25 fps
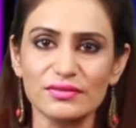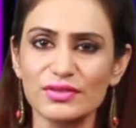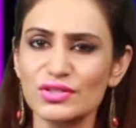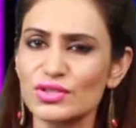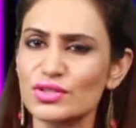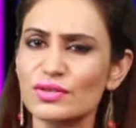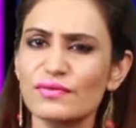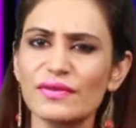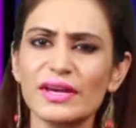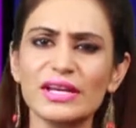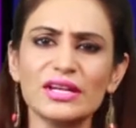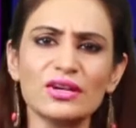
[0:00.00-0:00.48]
which
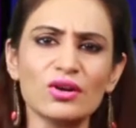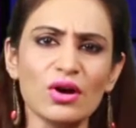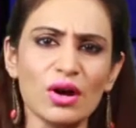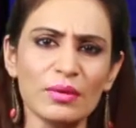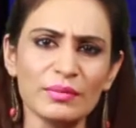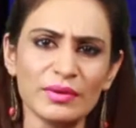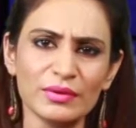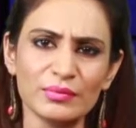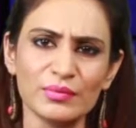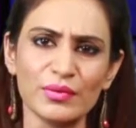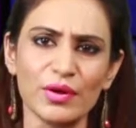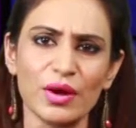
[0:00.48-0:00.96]
is a very
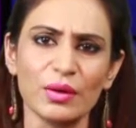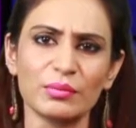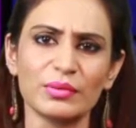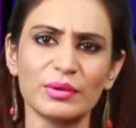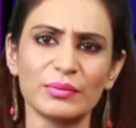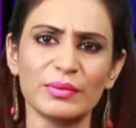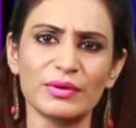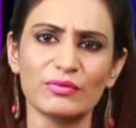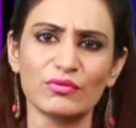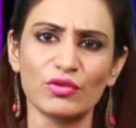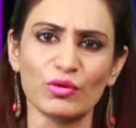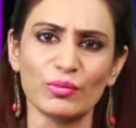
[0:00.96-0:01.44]
common
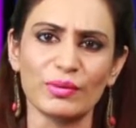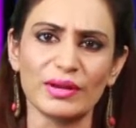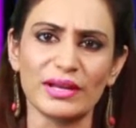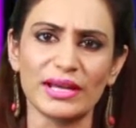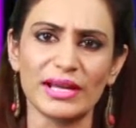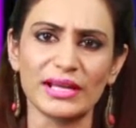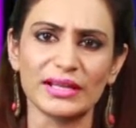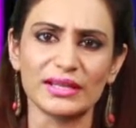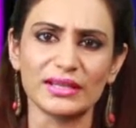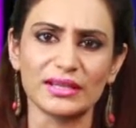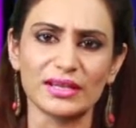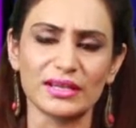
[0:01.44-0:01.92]
problem in women
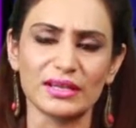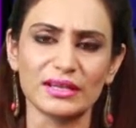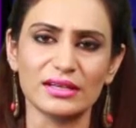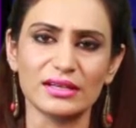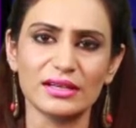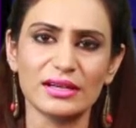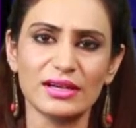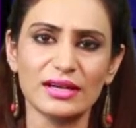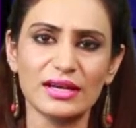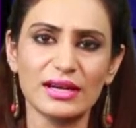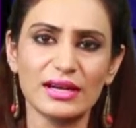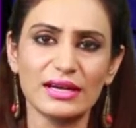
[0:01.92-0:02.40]
healthcare.
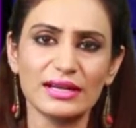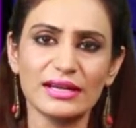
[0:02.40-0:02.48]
